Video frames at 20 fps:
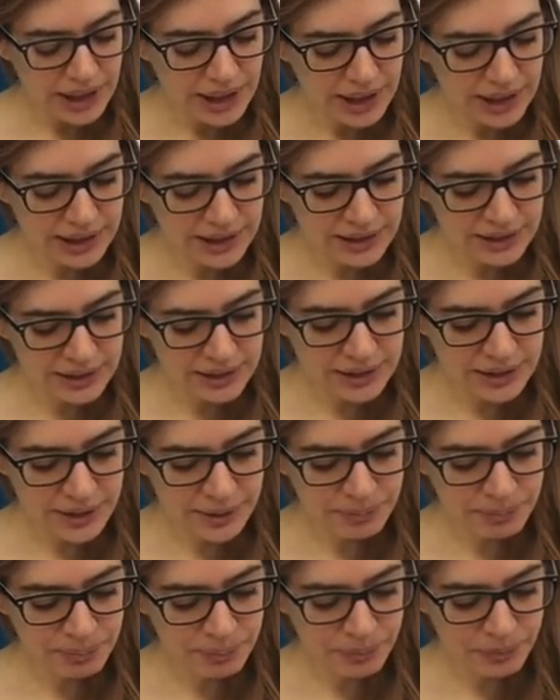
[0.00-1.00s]
And
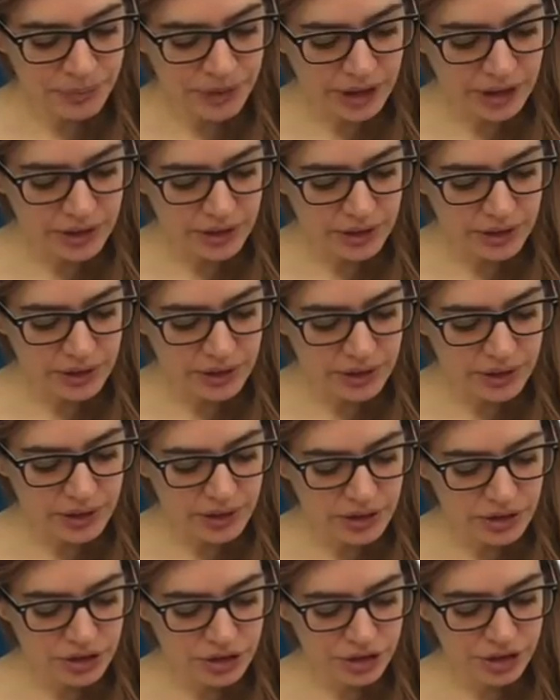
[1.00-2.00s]
um,
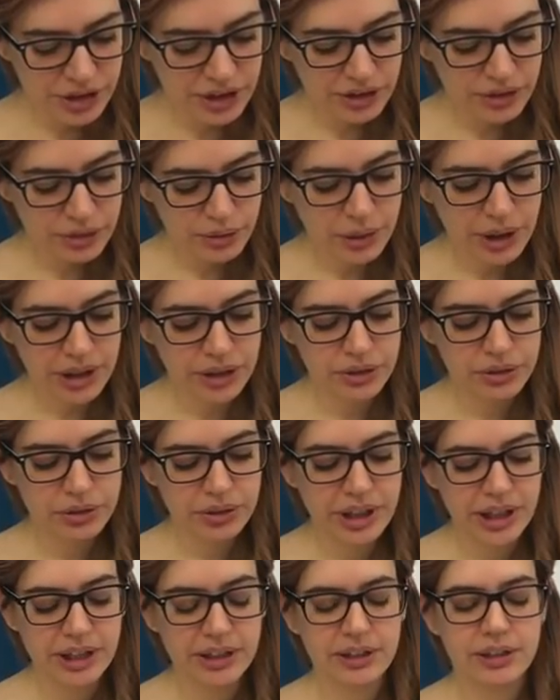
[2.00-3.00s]
she's trying to
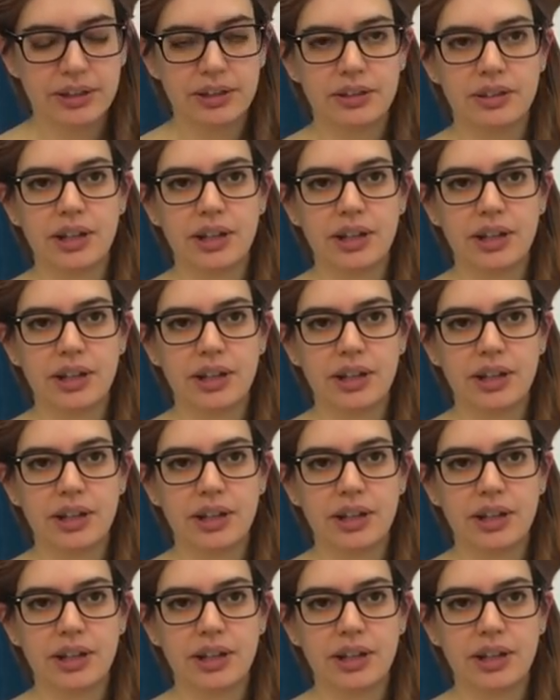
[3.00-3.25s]
get